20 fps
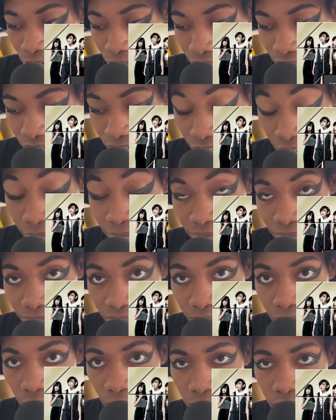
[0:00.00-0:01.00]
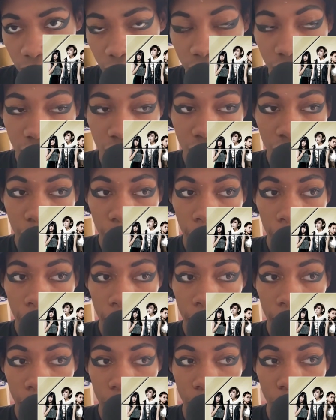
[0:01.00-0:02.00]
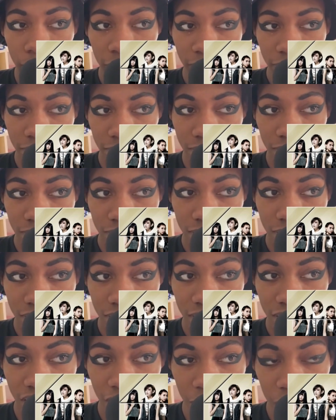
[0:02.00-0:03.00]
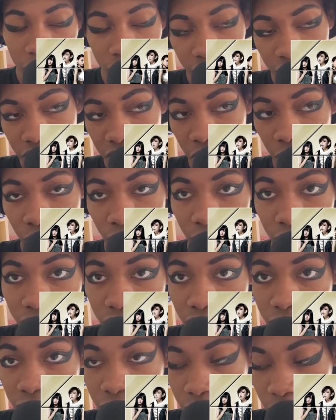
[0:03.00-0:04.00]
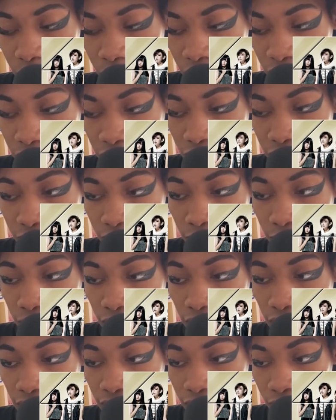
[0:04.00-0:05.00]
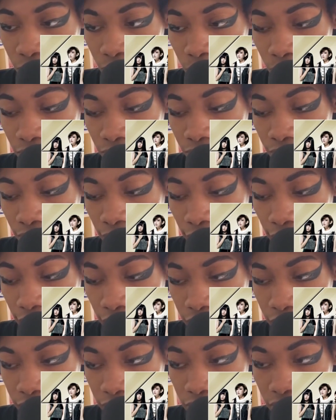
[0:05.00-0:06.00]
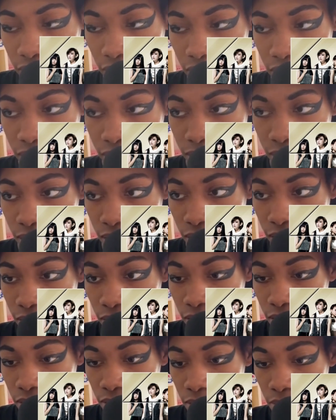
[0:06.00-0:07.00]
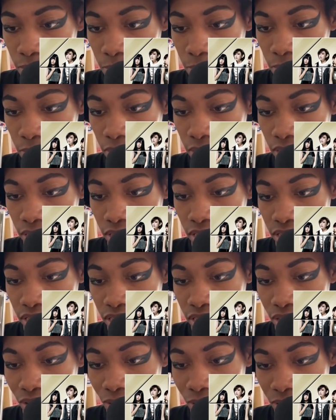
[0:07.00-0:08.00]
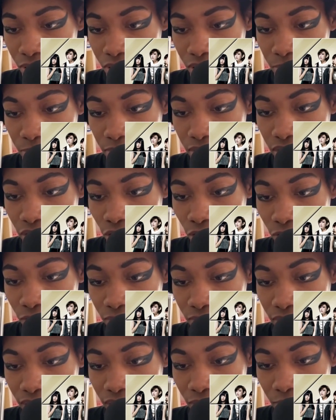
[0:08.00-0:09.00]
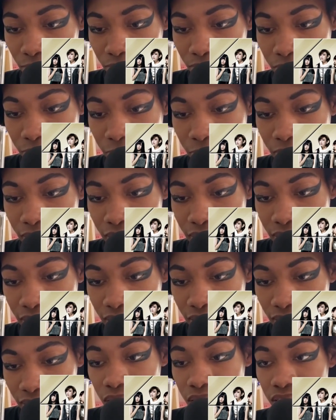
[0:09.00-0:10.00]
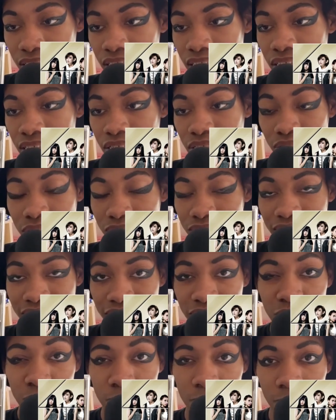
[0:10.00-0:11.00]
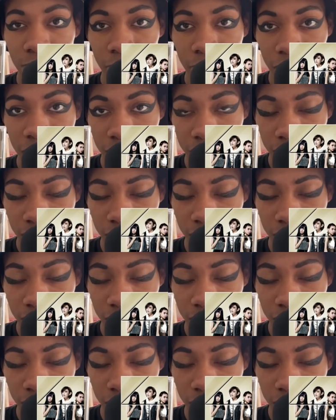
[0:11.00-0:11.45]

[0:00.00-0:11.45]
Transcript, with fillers: enough on it, but everything surrounding this release, as well as just the songs themselves not really being like super amazing,